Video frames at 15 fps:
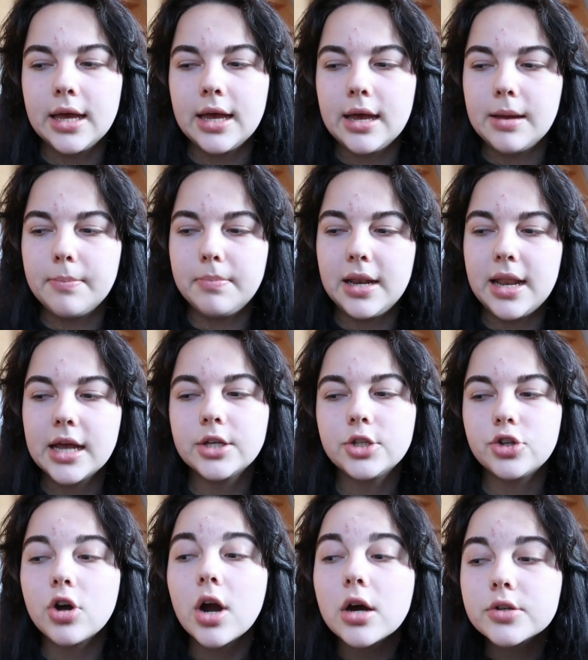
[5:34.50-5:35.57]
uh,
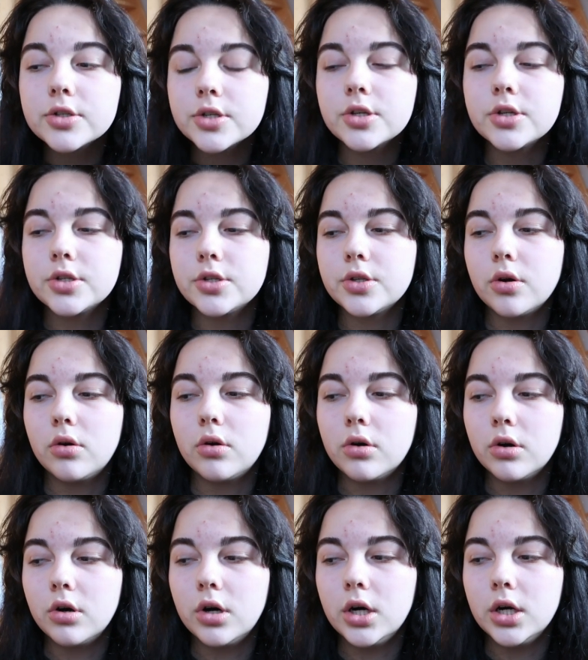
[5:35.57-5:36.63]
black trousers
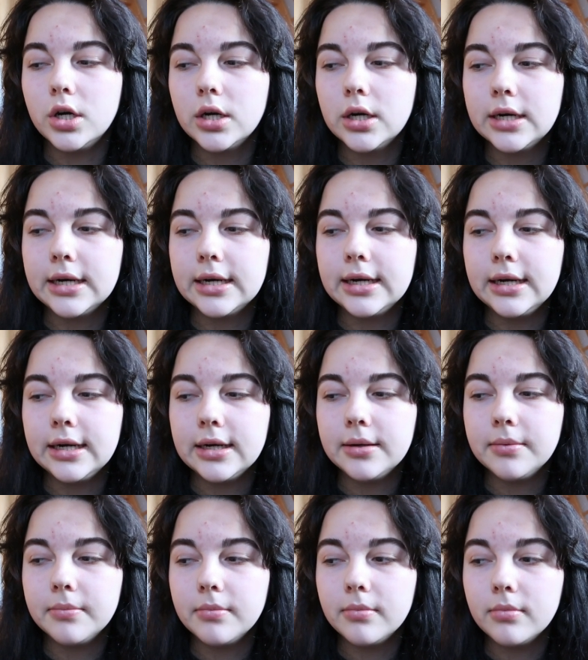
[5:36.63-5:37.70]
or
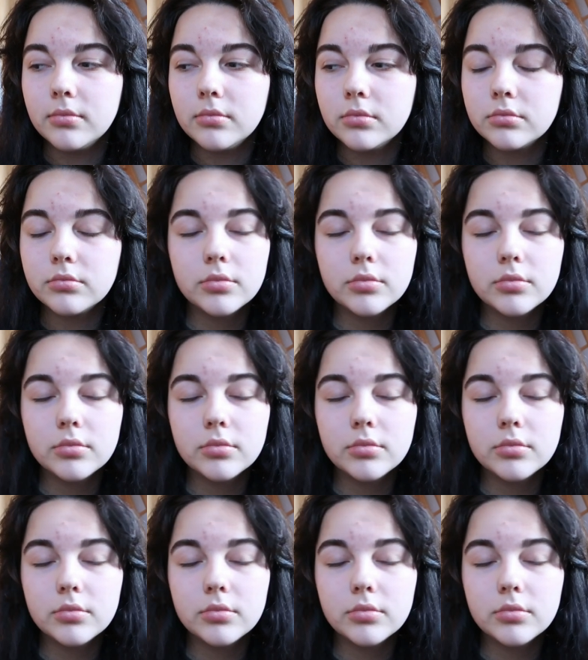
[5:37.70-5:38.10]
um,